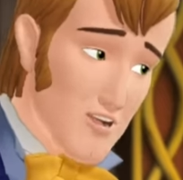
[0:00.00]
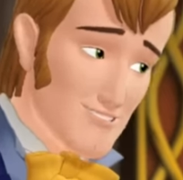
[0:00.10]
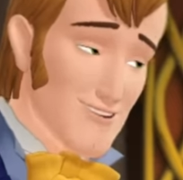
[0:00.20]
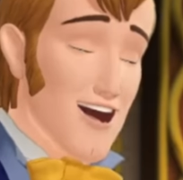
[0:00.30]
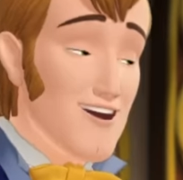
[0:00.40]
you
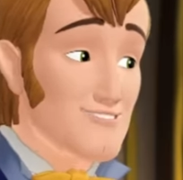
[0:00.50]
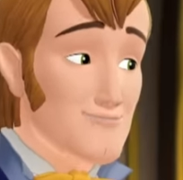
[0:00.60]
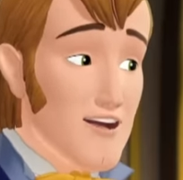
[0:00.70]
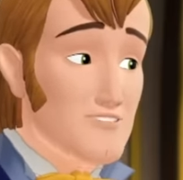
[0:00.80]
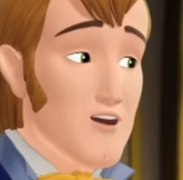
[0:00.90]
can
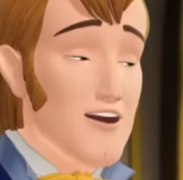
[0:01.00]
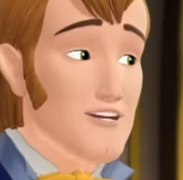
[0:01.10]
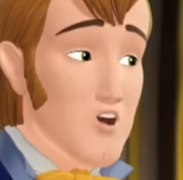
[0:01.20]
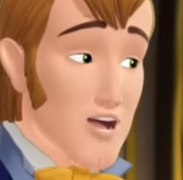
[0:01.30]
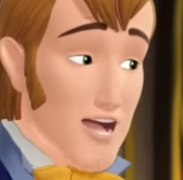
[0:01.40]
each pick
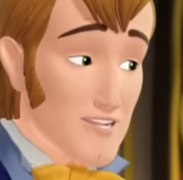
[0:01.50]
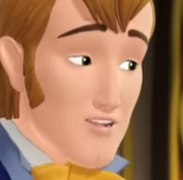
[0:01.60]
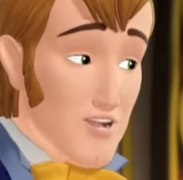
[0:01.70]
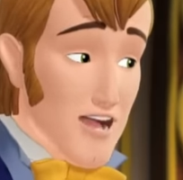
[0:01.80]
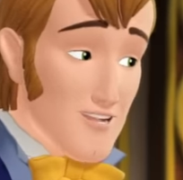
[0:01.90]
out a jewel
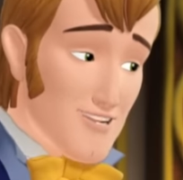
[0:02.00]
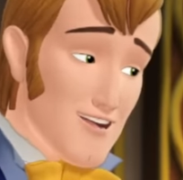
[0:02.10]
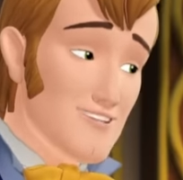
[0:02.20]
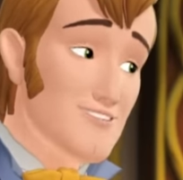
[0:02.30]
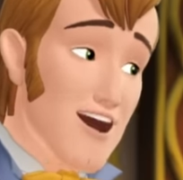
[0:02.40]
to wear
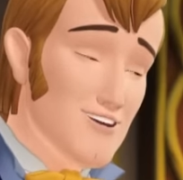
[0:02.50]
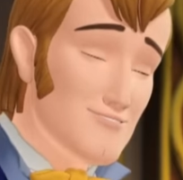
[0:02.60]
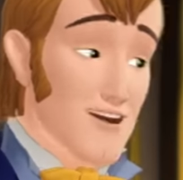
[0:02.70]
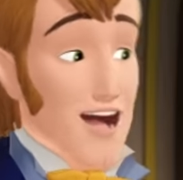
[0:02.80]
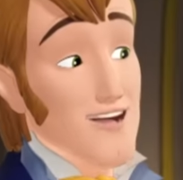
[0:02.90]
to
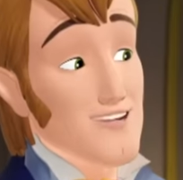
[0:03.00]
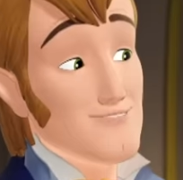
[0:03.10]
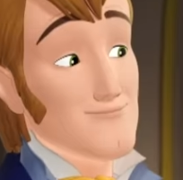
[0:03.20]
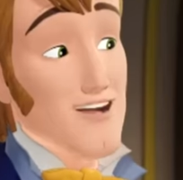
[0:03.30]
tonight's ball.